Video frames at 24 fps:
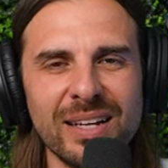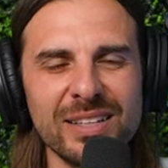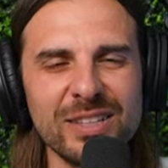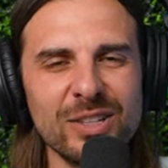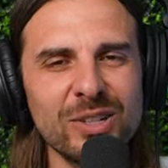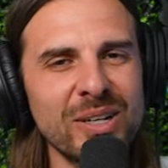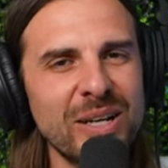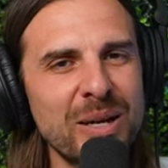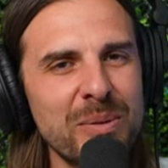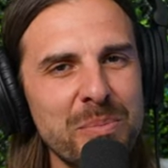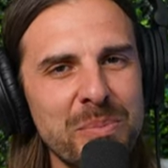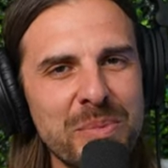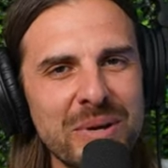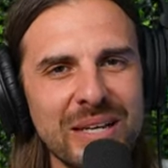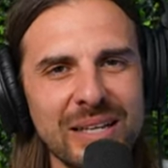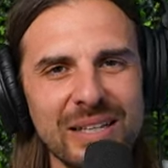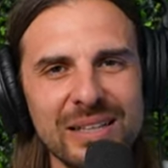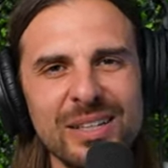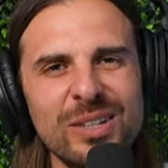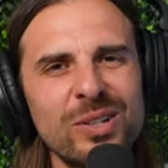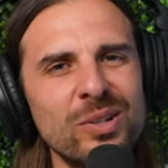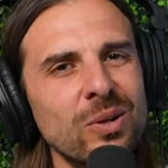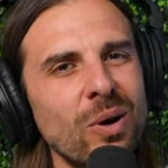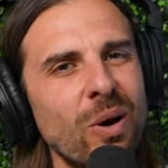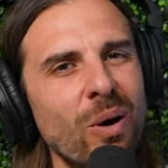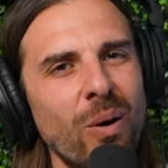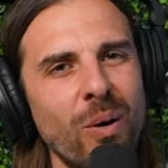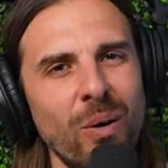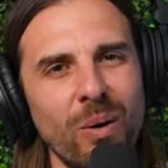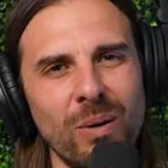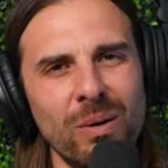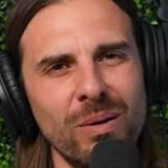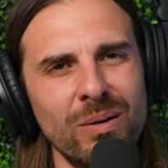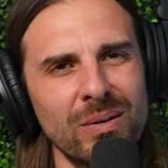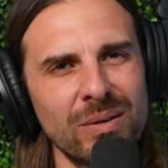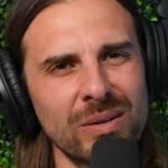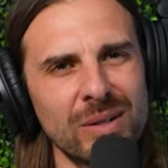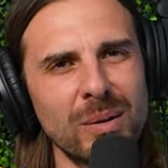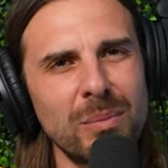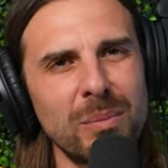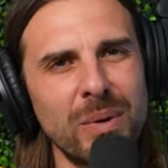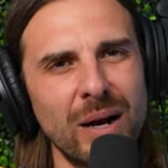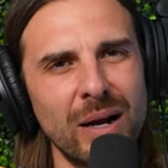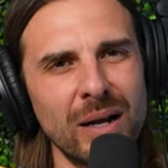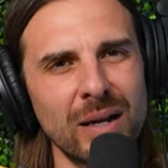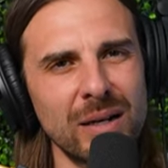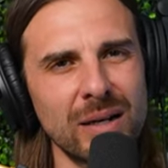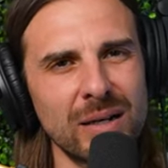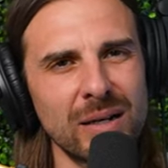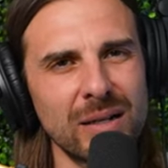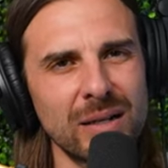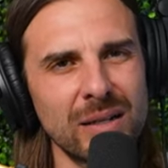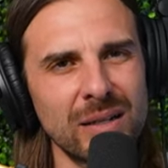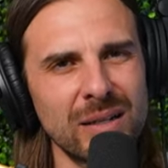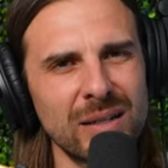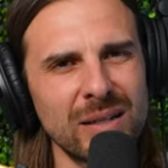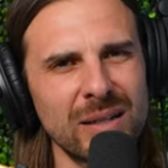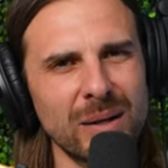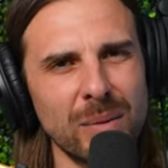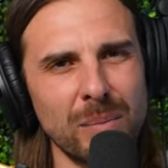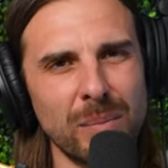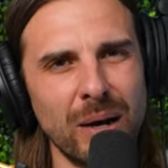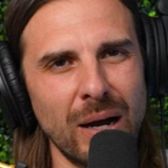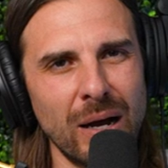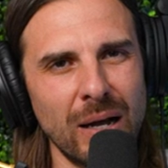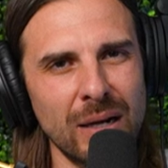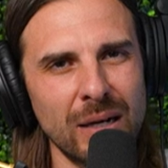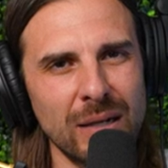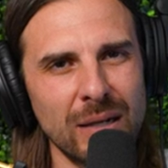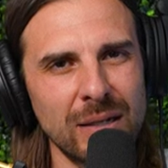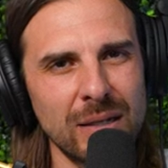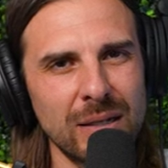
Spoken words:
Look at me. You know. Come on.